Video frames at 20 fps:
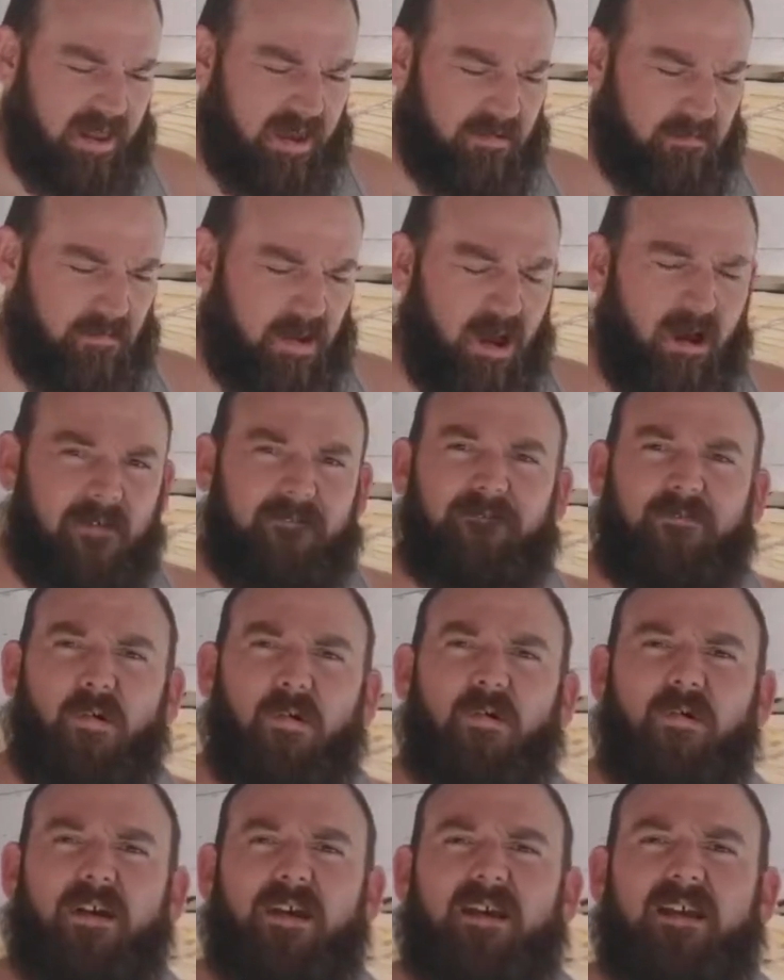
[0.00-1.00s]
I'm all
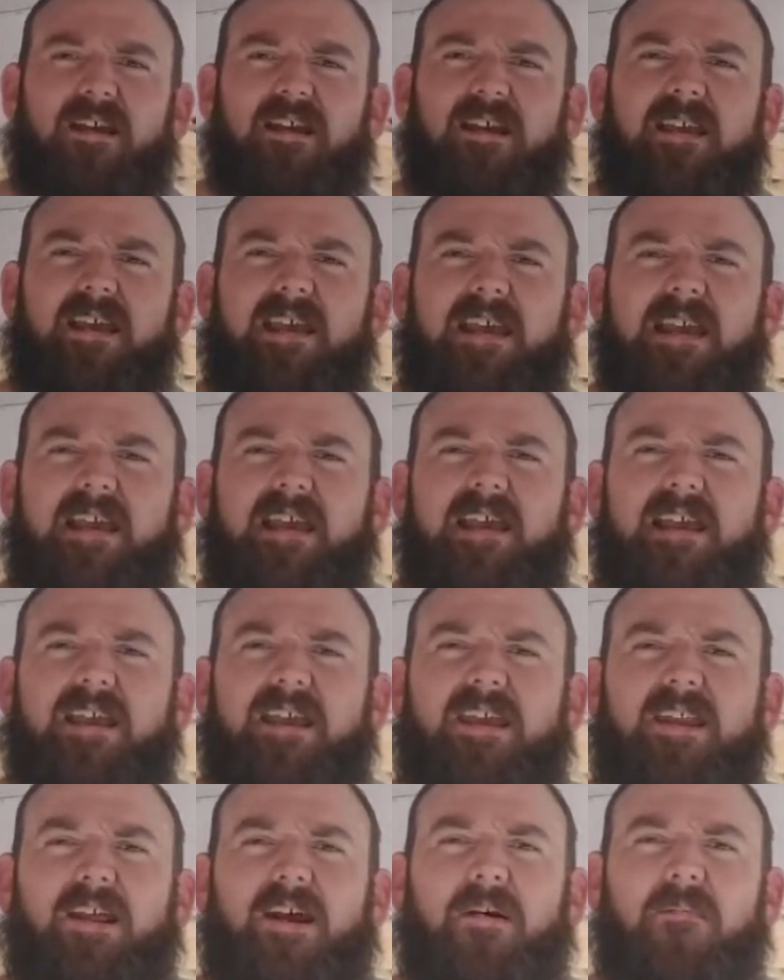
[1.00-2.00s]
for it.
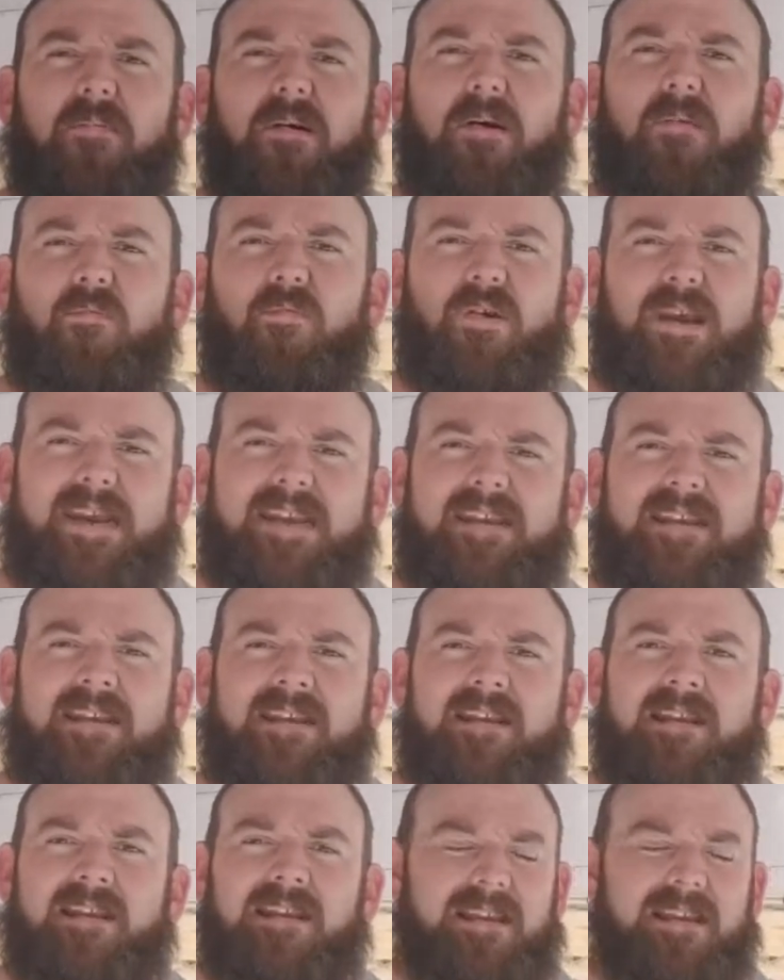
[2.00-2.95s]
You know, but reading,